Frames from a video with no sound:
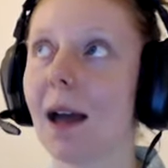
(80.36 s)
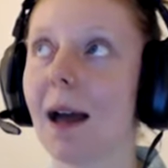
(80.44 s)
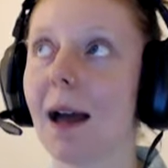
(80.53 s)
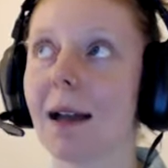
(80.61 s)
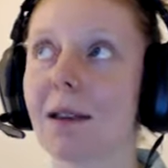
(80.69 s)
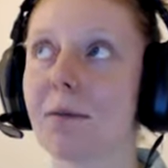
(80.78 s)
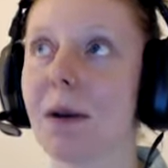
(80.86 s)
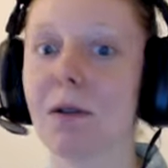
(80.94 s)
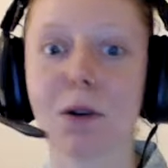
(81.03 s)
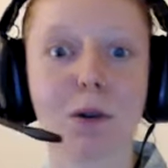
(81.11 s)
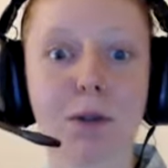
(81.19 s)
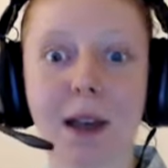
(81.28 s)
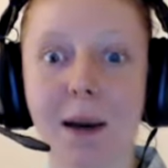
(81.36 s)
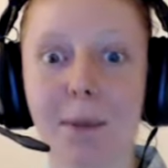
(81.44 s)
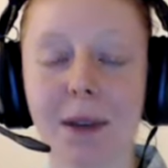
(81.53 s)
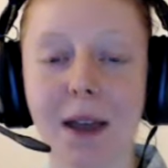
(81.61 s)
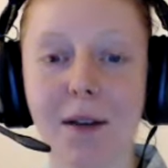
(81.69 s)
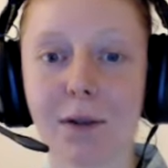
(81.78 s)
And miracles
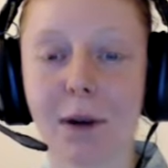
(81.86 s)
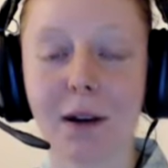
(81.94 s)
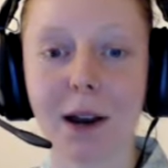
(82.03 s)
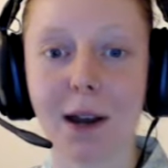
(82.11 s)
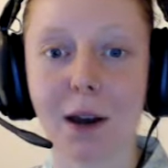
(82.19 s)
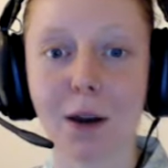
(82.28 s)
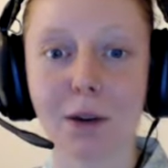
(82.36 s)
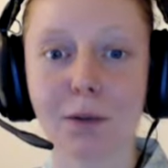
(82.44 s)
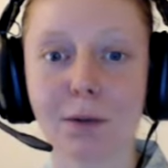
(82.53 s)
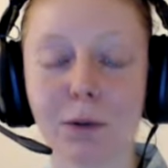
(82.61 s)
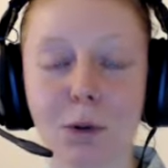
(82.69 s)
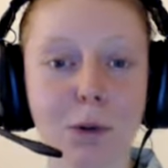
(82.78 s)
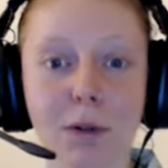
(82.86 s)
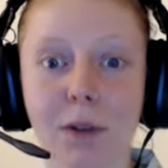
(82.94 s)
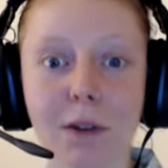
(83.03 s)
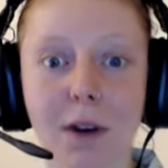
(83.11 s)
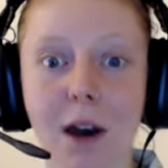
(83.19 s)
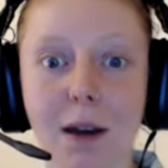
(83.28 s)
happen everywhere I go, all of
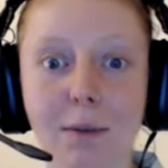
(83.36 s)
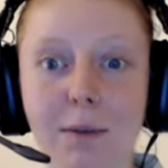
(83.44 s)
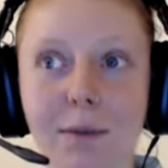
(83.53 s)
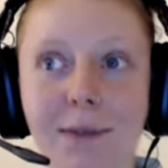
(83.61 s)
the time.